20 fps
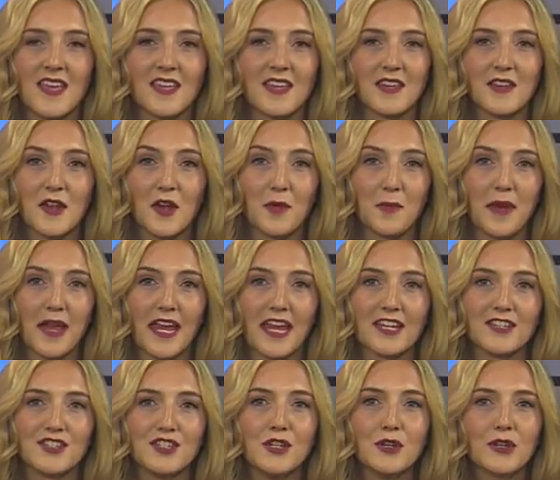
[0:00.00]
You know,
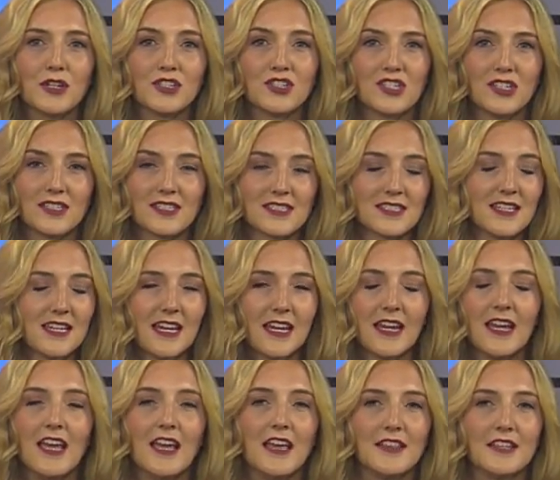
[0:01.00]
Paige, you could just
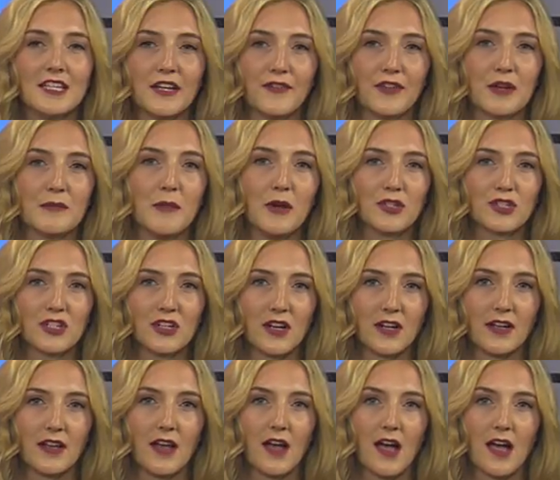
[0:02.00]
see the different emotion
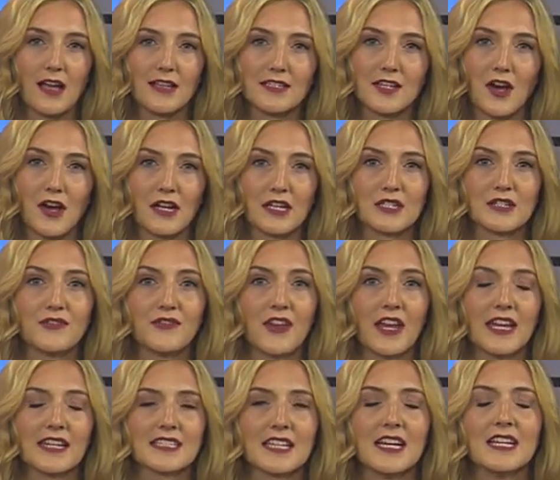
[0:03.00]
on uh, Tihana's
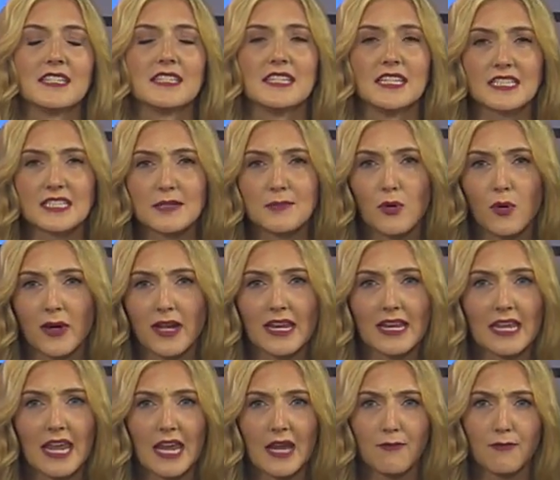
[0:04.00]
face. A
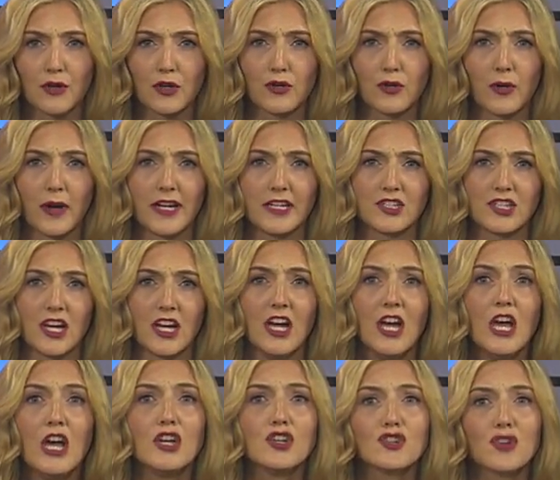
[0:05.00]
disappointing game for Croatia,
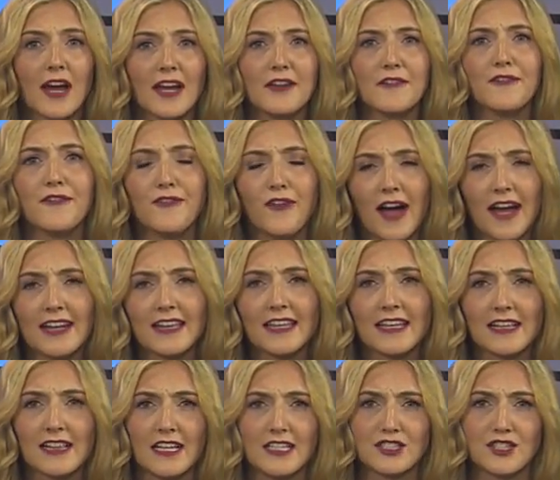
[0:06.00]
trying to finally
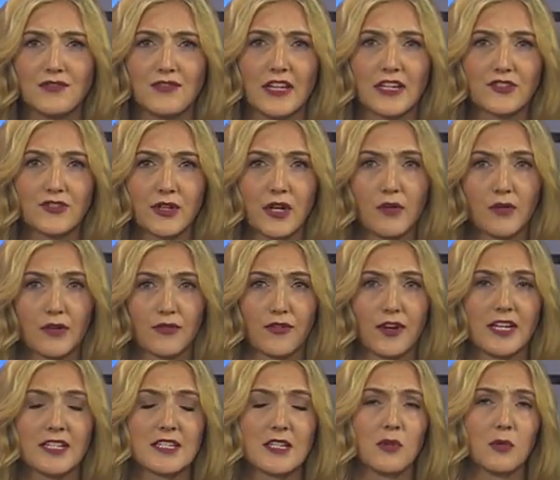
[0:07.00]
clinch a victory over
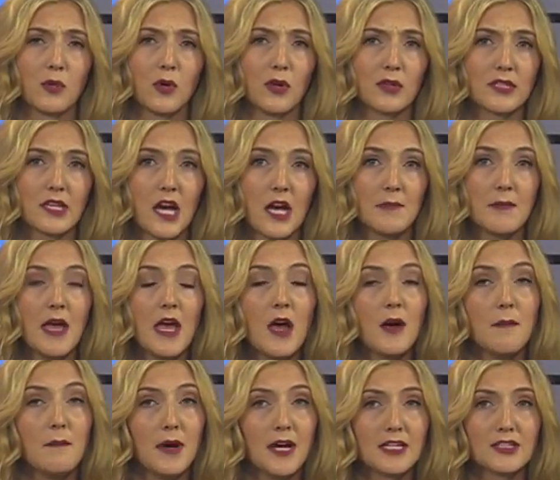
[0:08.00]
France in the World Cup.
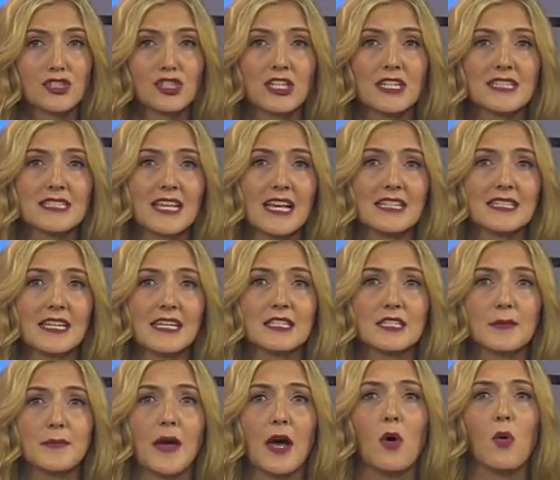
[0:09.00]
But she says
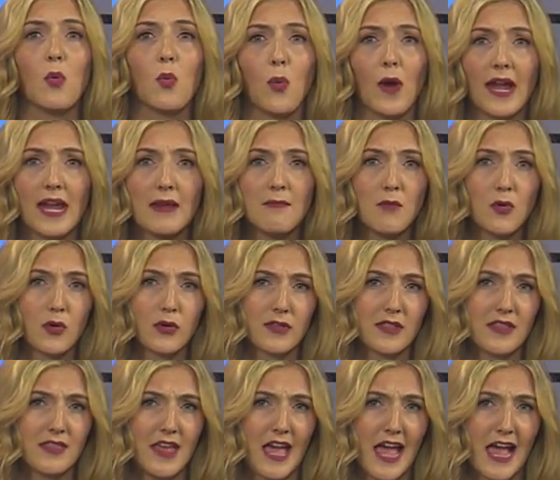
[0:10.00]
it's about way more
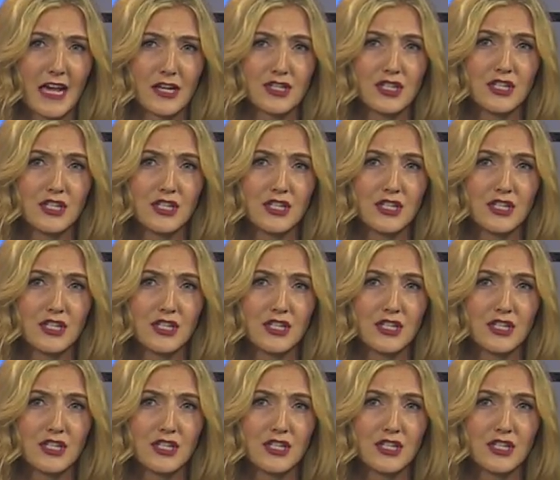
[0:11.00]
than that.